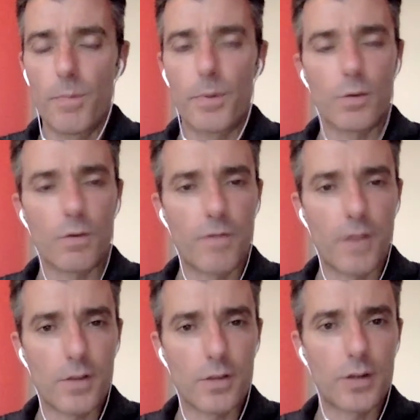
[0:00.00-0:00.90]
but you're a
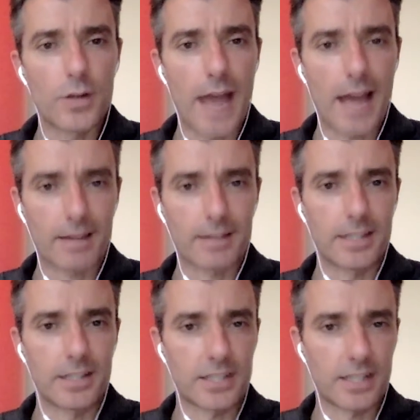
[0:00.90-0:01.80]
very good
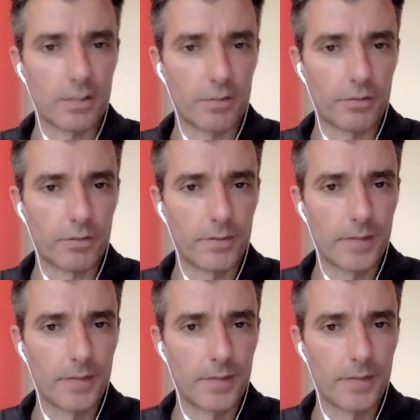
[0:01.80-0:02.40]
athlete yourself.